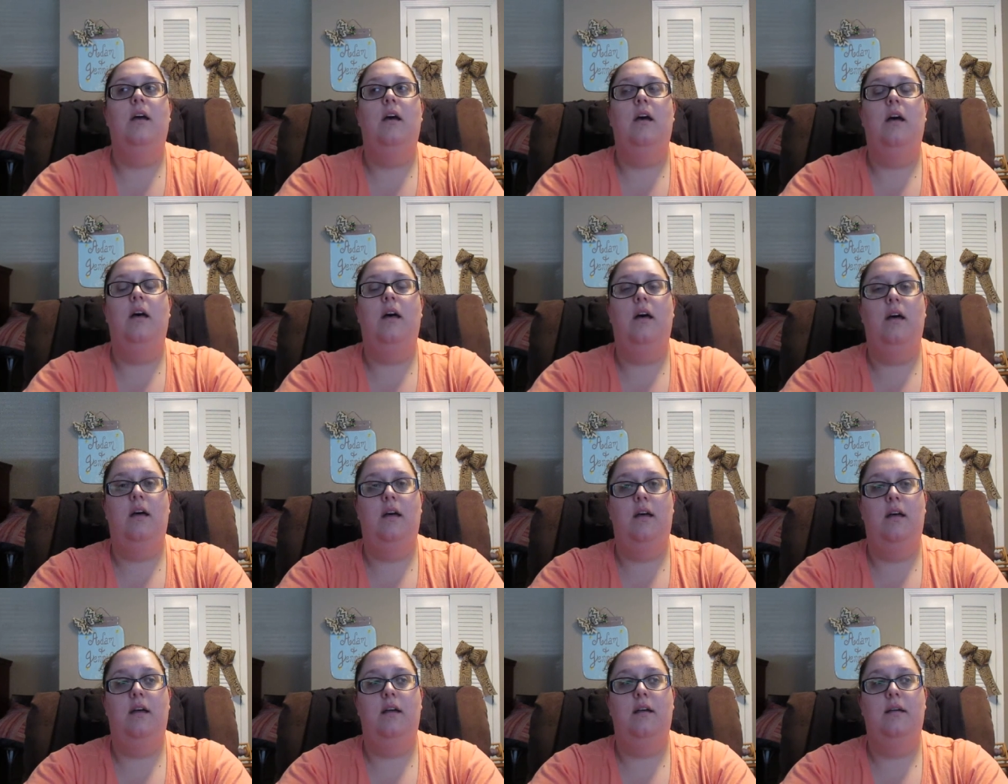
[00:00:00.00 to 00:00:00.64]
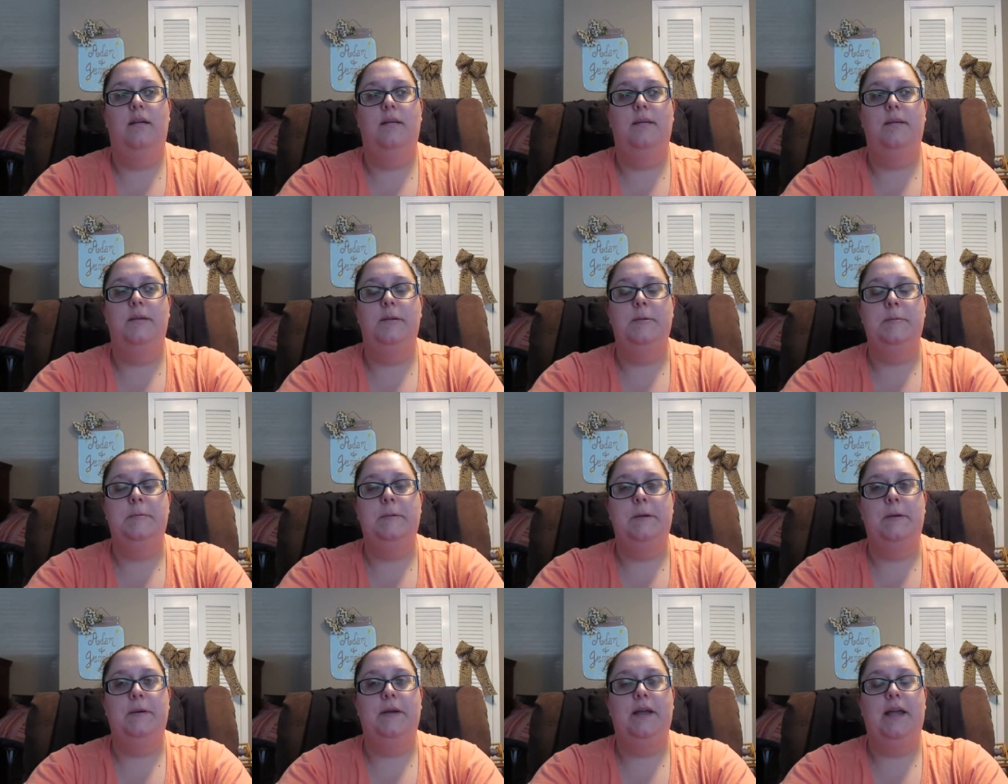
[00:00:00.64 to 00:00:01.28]

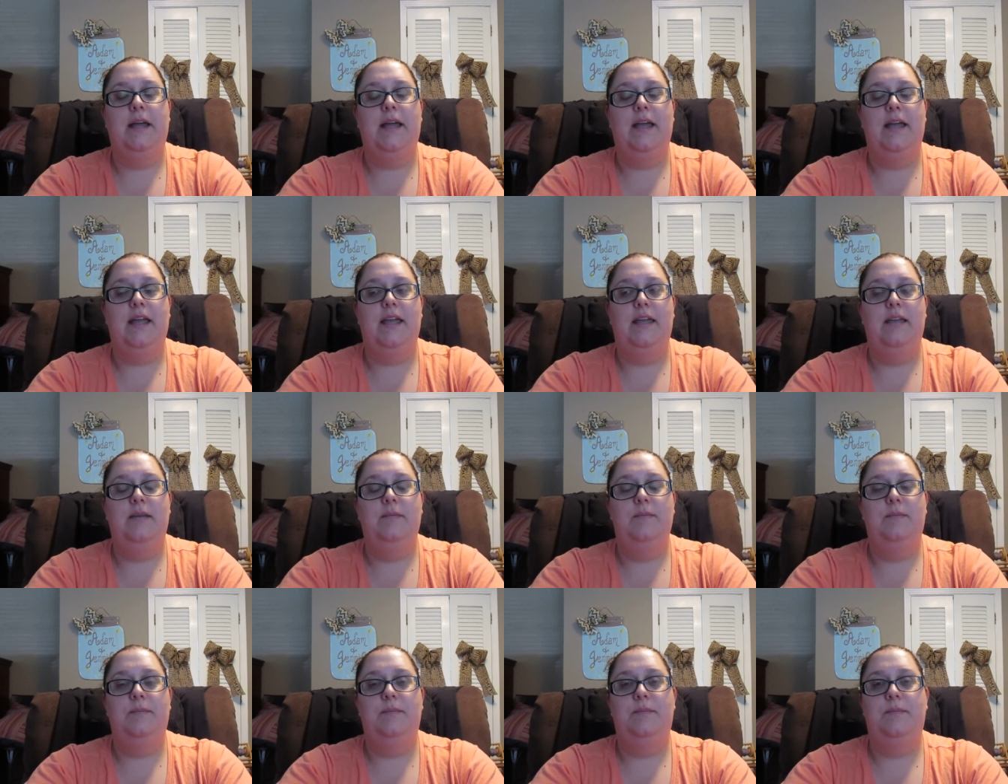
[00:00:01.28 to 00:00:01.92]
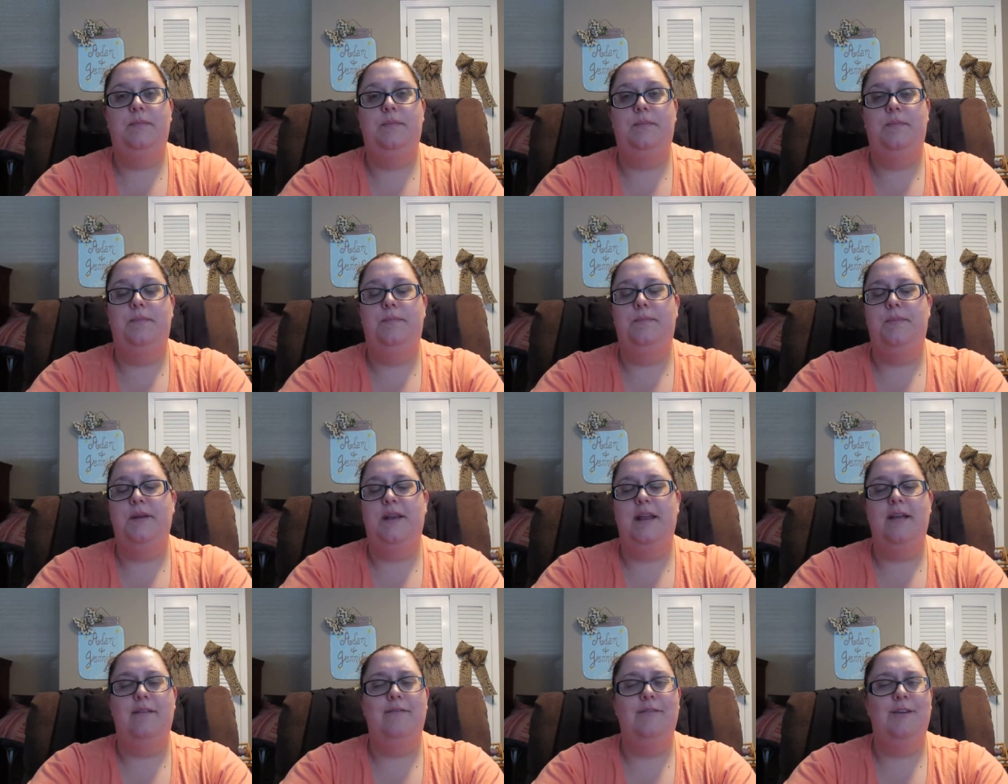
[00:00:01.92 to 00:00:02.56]
Okay.
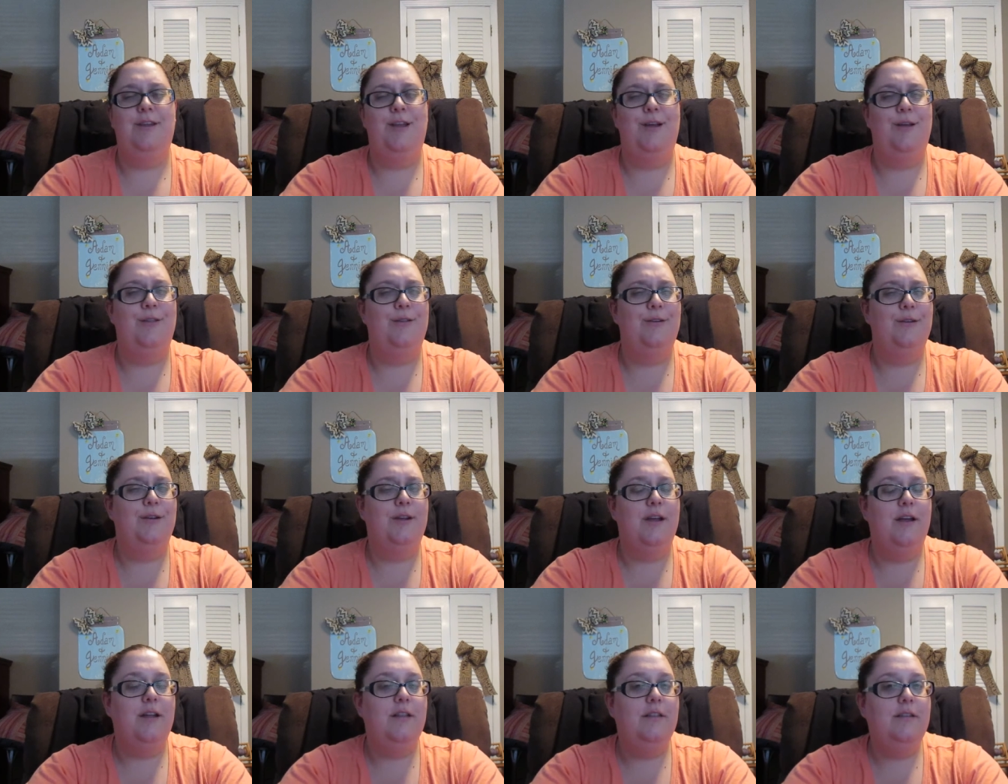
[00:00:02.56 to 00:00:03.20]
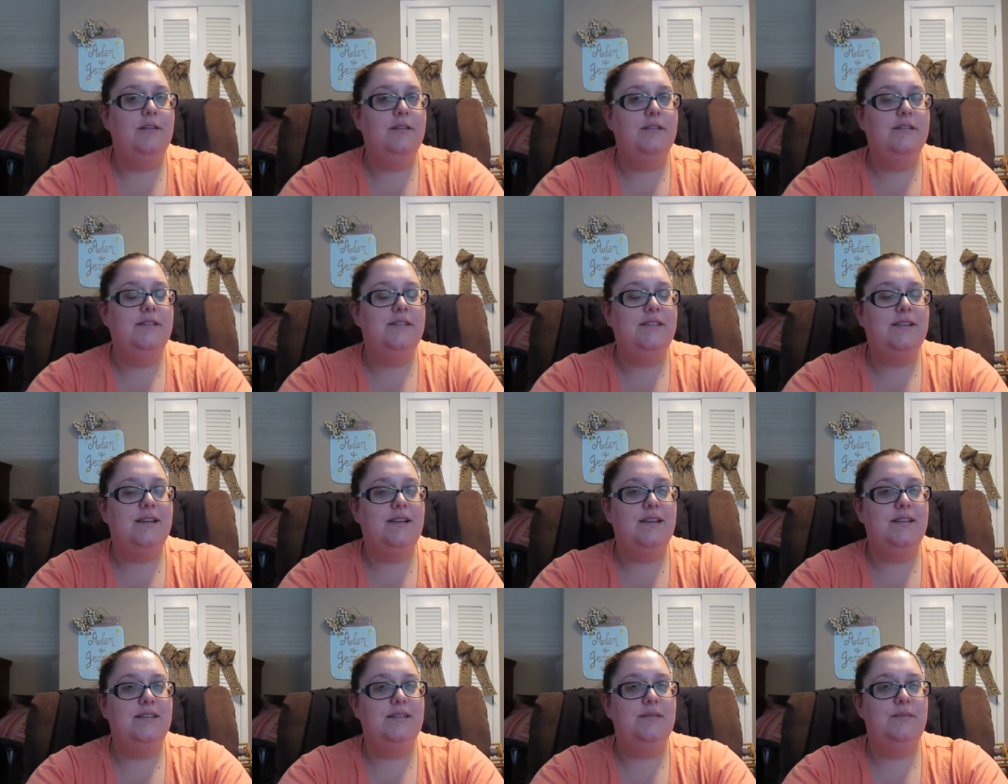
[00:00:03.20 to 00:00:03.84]
But every other color and
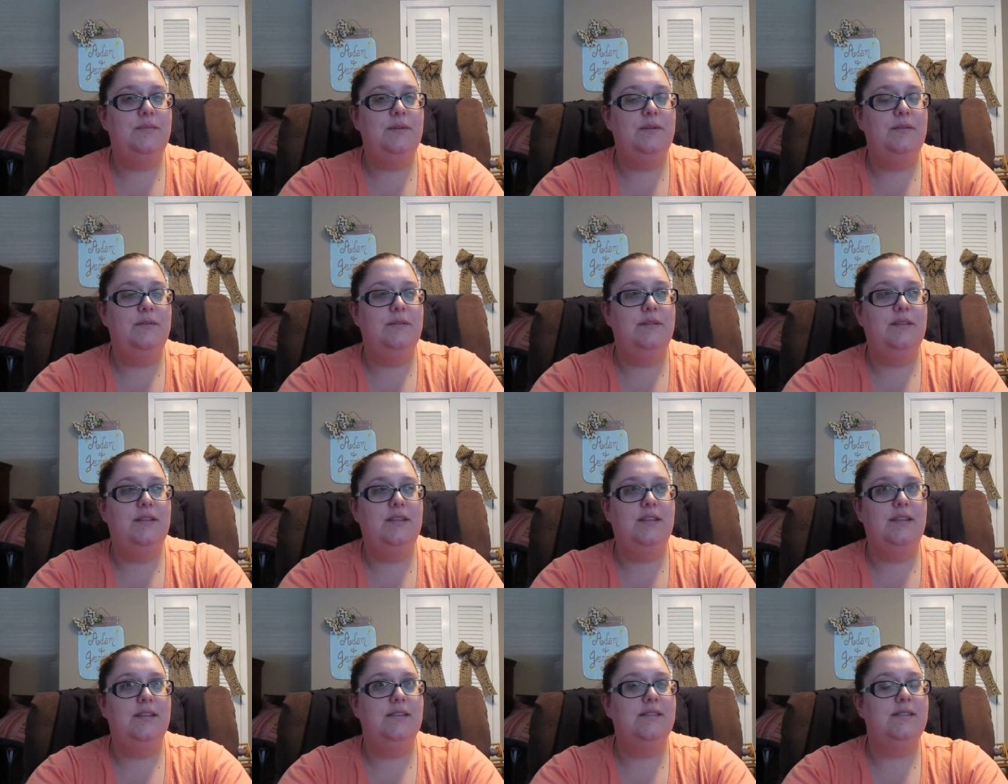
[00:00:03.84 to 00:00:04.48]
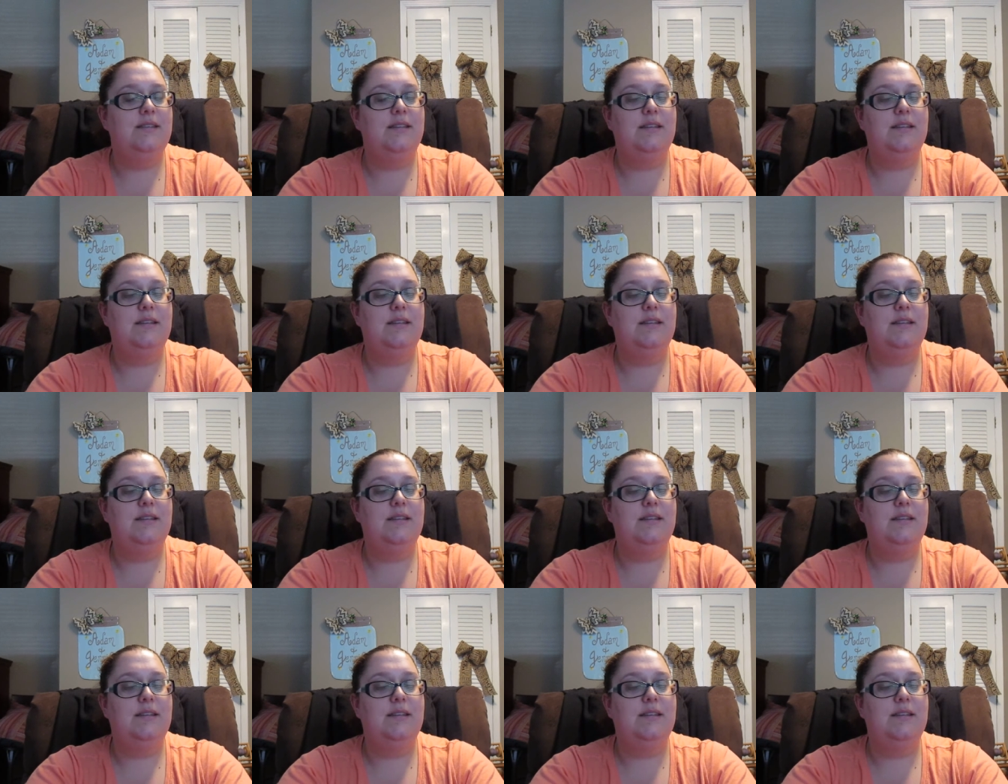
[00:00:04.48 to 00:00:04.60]
size had been released?